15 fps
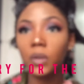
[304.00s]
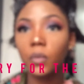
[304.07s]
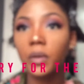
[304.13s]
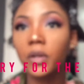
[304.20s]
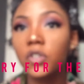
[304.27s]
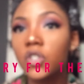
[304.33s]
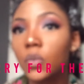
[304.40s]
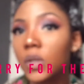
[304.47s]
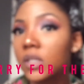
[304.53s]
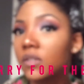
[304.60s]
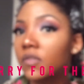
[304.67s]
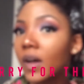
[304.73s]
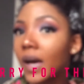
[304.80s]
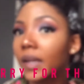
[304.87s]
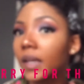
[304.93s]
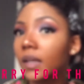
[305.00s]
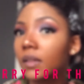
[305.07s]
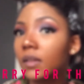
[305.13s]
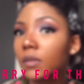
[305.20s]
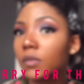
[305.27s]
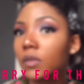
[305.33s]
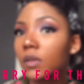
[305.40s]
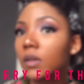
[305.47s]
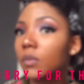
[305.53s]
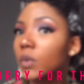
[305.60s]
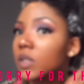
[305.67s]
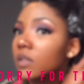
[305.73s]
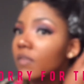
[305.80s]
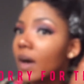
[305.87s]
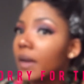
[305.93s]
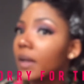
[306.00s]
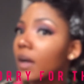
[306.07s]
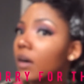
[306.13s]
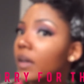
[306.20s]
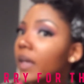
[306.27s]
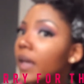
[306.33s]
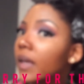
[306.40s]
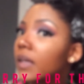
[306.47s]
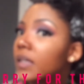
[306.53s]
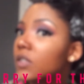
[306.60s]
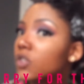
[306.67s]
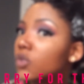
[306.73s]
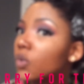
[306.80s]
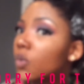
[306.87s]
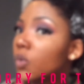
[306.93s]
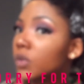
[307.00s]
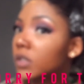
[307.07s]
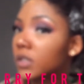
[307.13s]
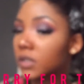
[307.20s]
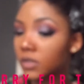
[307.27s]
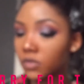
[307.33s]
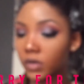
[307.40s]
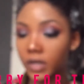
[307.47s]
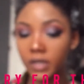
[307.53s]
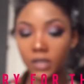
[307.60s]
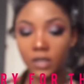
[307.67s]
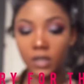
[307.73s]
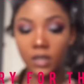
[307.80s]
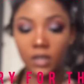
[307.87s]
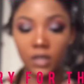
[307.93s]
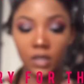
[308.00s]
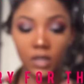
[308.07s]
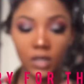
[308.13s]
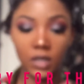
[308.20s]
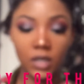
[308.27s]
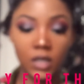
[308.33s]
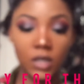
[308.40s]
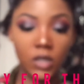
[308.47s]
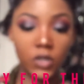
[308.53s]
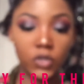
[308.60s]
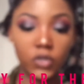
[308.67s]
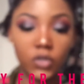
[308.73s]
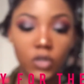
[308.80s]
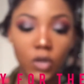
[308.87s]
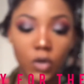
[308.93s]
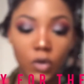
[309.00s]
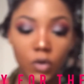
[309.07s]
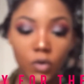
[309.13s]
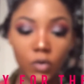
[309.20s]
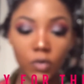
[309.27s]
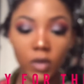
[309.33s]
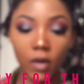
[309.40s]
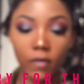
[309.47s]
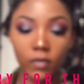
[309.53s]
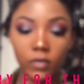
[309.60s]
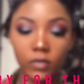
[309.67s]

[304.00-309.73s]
want to do, we're dividing our hair into quarters, right? So yeah.